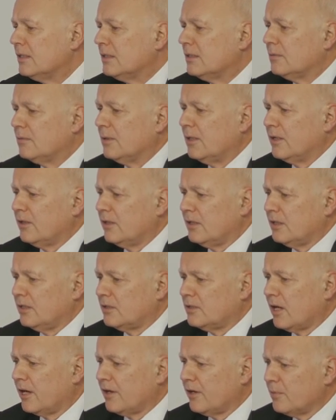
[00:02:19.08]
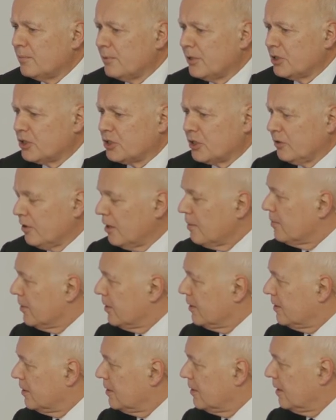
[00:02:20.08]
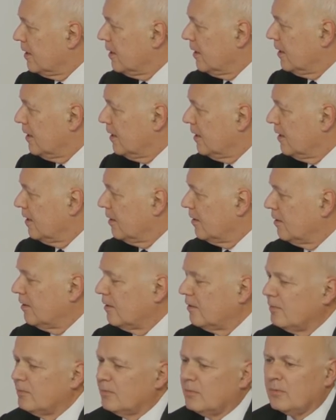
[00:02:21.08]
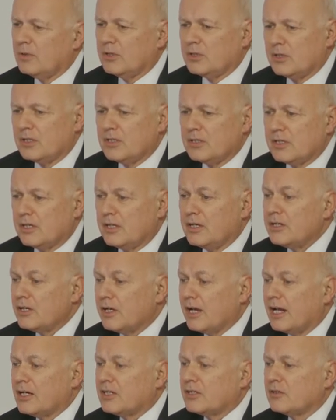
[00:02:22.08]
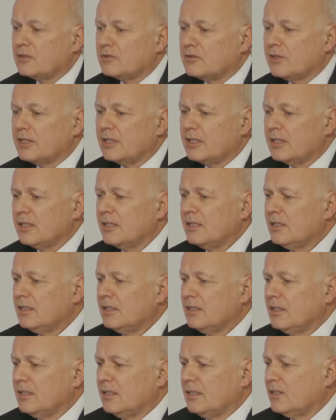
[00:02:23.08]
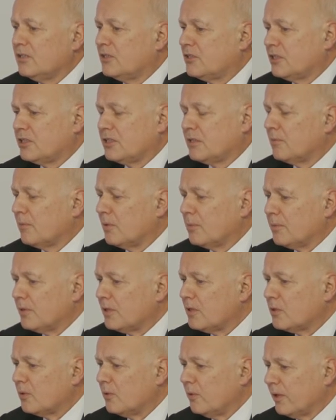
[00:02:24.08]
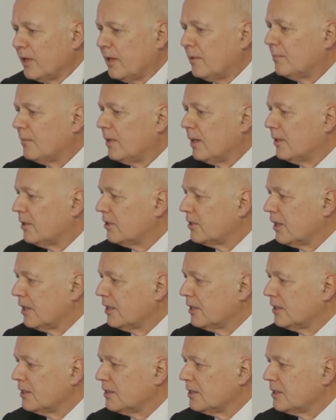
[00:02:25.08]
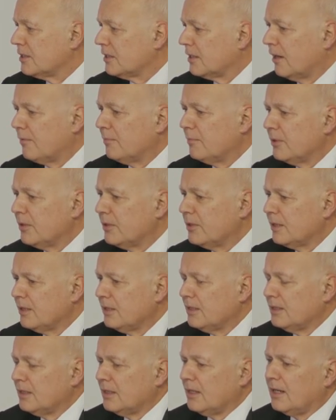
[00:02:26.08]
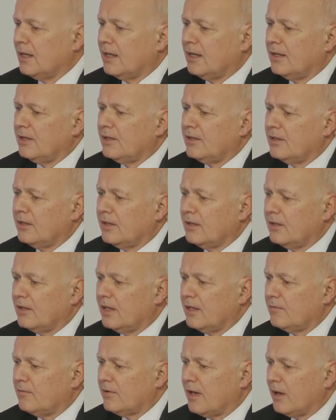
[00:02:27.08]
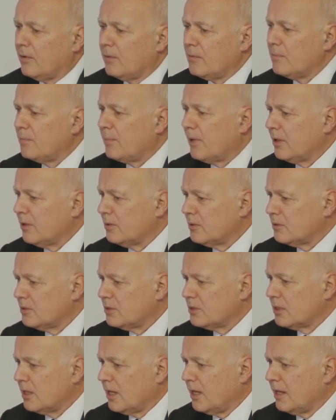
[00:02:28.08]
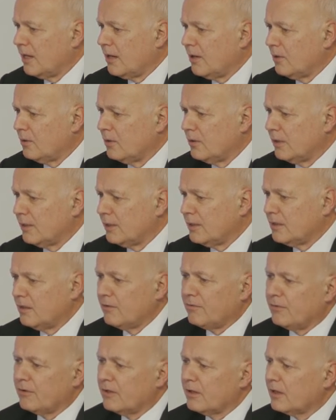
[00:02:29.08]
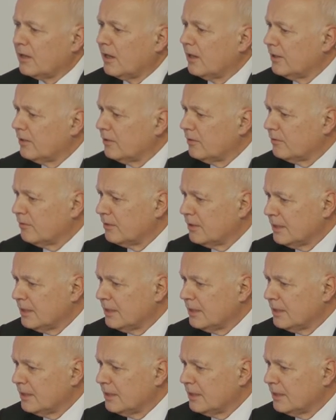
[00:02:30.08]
where the Sino-British Agreement, which is an international treaty, has just simply been torn up by the Chinese government, and they've now imposed a whole different kind of